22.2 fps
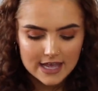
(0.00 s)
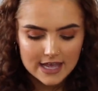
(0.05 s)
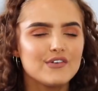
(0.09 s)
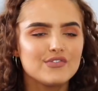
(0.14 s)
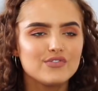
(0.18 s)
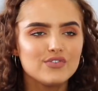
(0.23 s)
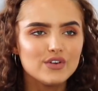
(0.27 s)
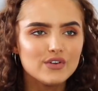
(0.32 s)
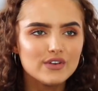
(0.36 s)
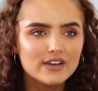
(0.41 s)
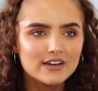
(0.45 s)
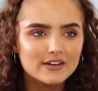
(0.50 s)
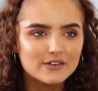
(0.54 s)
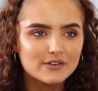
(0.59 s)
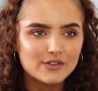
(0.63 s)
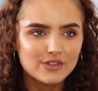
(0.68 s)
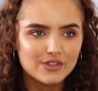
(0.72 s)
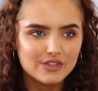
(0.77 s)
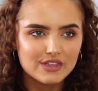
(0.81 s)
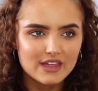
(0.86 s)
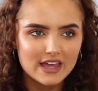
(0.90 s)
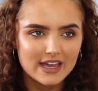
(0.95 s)
few little
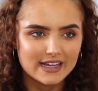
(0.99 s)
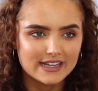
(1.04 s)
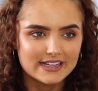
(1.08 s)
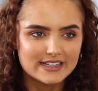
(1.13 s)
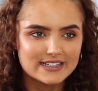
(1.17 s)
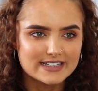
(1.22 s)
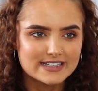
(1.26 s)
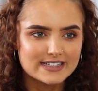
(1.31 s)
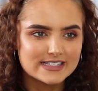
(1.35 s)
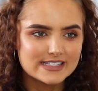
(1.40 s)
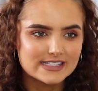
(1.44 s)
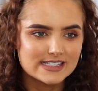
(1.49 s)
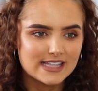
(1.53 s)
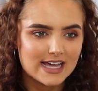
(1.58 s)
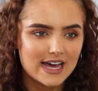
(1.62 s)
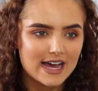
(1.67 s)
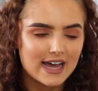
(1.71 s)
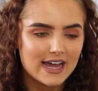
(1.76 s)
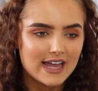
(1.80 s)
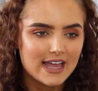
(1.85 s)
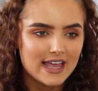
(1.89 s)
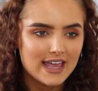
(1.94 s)
things
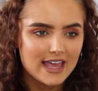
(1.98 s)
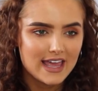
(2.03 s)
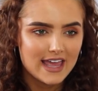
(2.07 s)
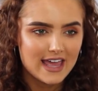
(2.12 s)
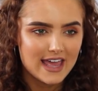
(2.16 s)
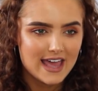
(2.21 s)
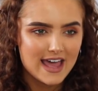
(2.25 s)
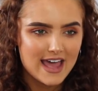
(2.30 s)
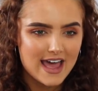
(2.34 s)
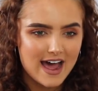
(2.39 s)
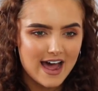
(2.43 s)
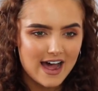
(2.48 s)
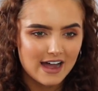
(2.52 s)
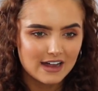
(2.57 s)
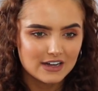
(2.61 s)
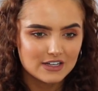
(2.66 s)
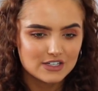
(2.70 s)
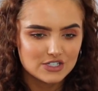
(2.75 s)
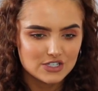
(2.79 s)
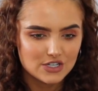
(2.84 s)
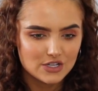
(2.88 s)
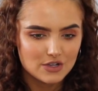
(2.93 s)
that I
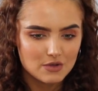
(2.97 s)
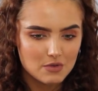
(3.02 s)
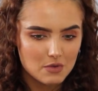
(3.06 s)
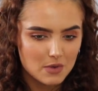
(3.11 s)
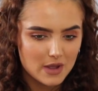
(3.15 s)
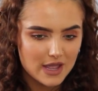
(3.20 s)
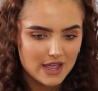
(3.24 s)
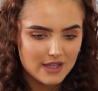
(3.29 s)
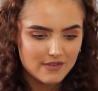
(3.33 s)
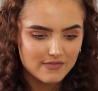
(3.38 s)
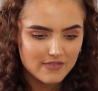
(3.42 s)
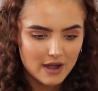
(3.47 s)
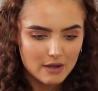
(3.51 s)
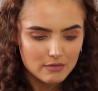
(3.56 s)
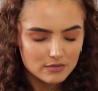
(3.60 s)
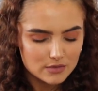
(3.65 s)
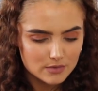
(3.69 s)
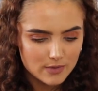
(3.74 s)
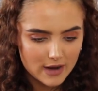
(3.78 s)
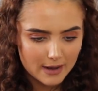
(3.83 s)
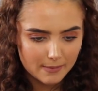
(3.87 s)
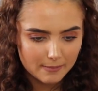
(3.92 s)
do, if I
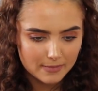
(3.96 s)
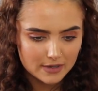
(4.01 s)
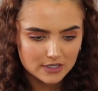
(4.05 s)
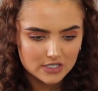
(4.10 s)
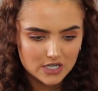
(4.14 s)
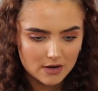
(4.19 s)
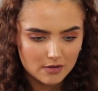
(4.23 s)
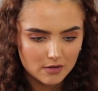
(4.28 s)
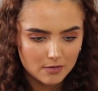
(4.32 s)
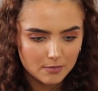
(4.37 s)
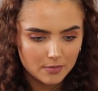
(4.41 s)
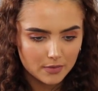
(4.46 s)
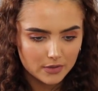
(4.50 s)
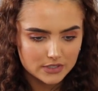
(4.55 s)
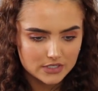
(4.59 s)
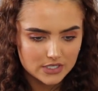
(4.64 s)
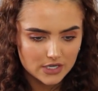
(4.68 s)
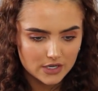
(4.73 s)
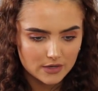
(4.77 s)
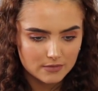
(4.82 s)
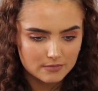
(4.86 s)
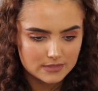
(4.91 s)
was wearing pyjama
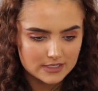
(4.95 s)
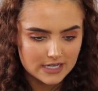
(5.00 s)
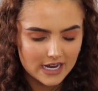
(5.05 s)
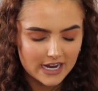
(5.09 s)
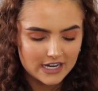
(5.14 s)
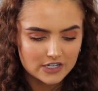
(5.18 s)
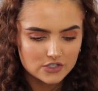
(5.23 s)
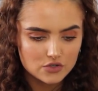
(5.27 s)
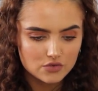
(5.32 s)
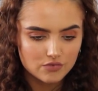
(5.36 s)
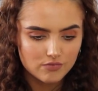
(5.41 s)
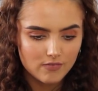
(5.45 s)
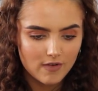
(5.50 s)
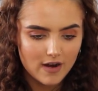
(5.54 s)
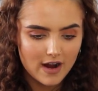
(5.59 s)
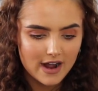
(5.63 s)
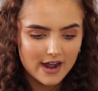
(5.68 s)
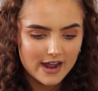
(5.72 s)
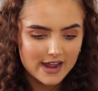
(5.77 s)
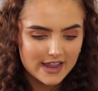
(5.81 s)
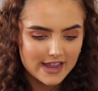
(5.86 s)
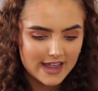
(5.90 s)
bottoms, I
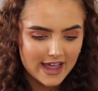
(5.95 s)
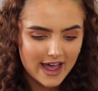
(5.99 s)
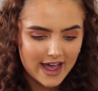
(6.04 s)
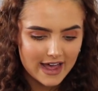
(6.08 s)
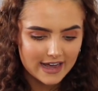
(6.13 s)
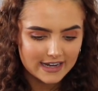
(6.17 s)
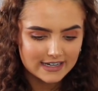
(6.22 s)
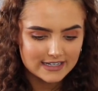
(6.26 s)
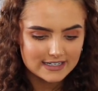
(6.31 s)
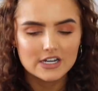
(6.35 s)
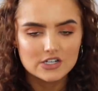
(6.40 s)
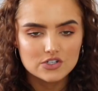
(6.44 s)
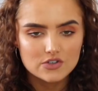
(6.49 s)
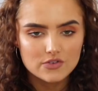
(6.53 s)
try and